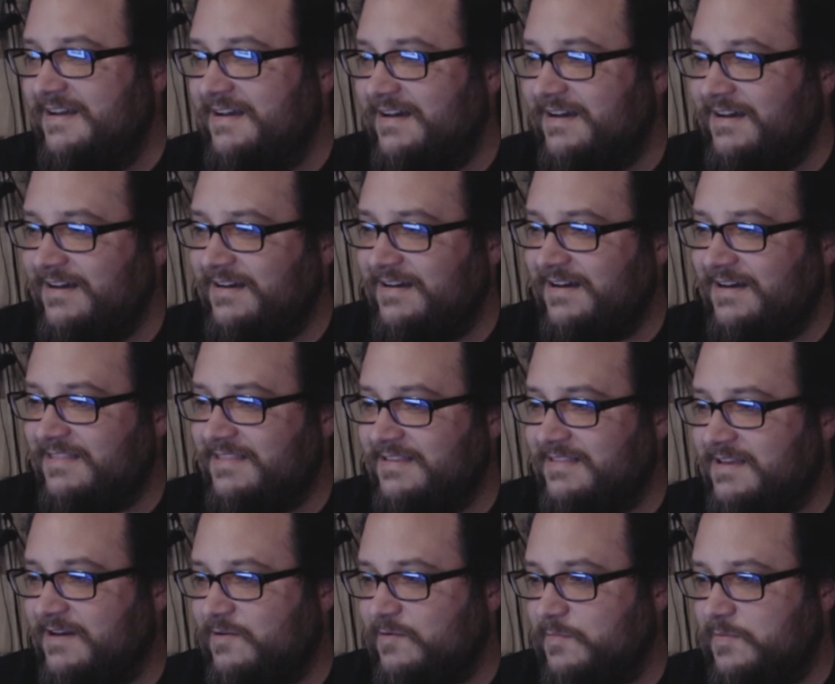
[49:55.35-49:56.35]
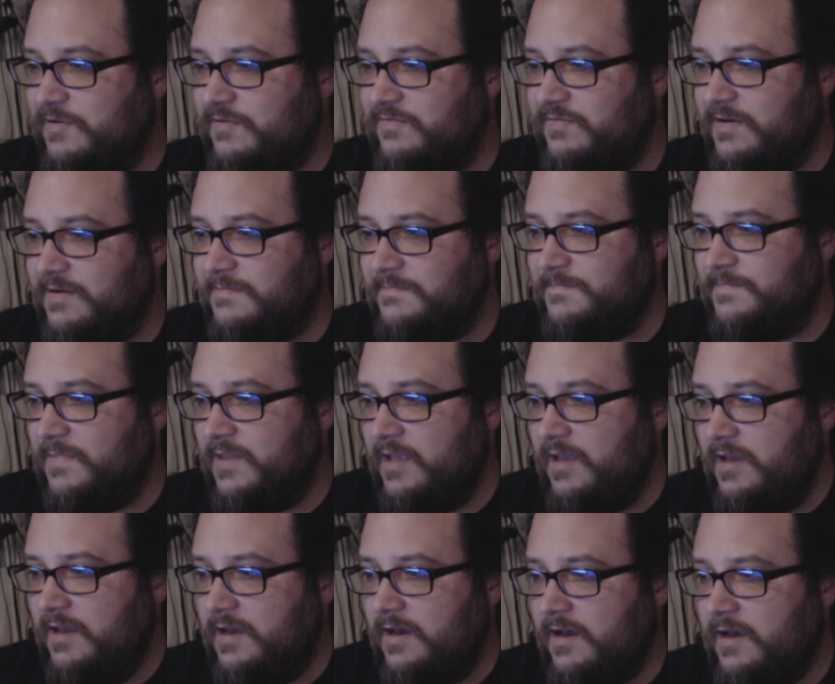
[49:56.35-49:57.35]
I think that'll be fun.
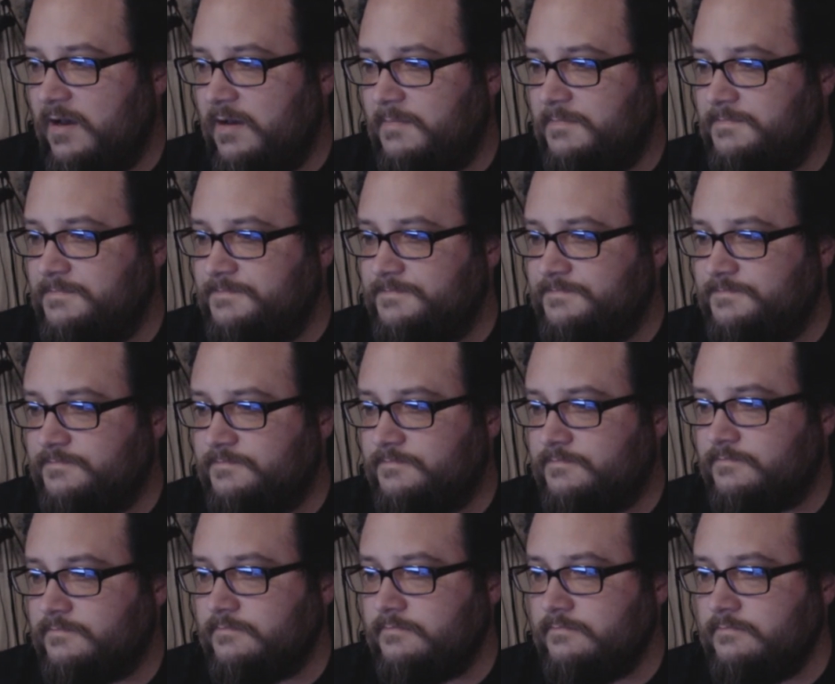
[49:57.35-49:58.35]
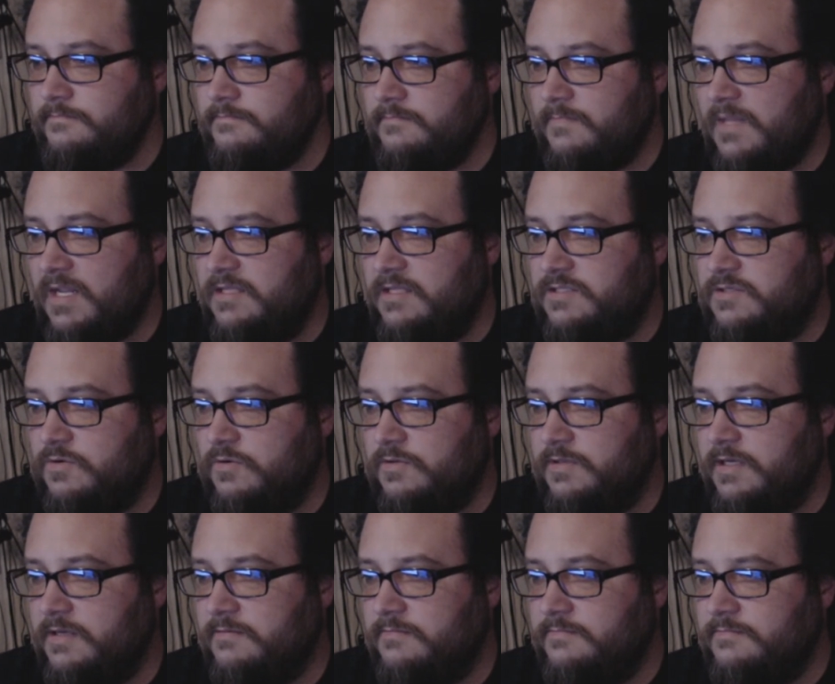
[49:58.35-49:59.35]
Let's scroll
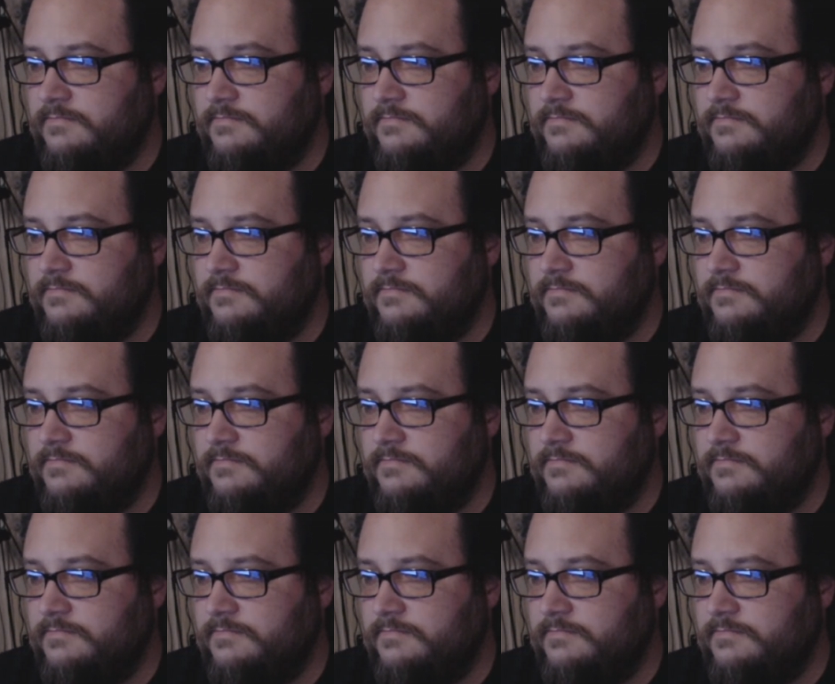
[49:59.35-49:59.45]
down.